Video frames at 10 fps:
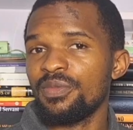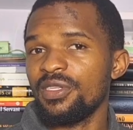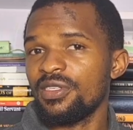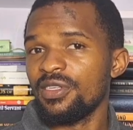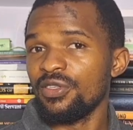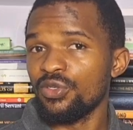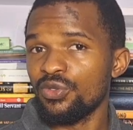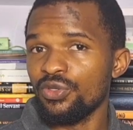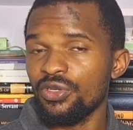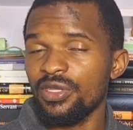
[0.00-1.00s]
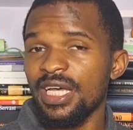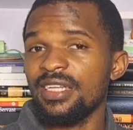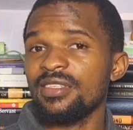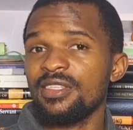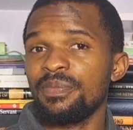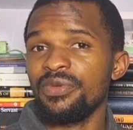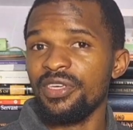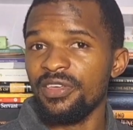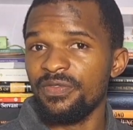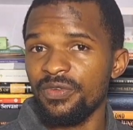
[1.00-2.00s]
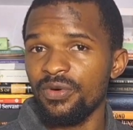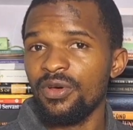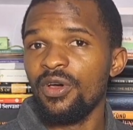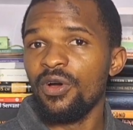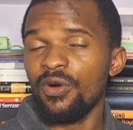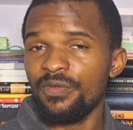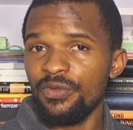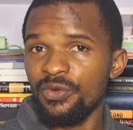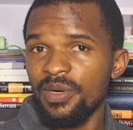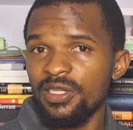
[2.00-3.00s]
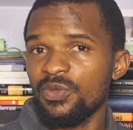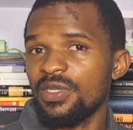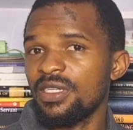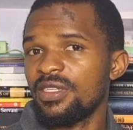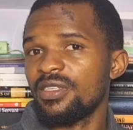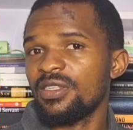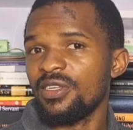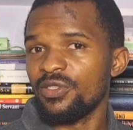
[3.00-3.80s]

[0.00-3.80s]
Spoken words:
up this institution, that is the behavior of humans within this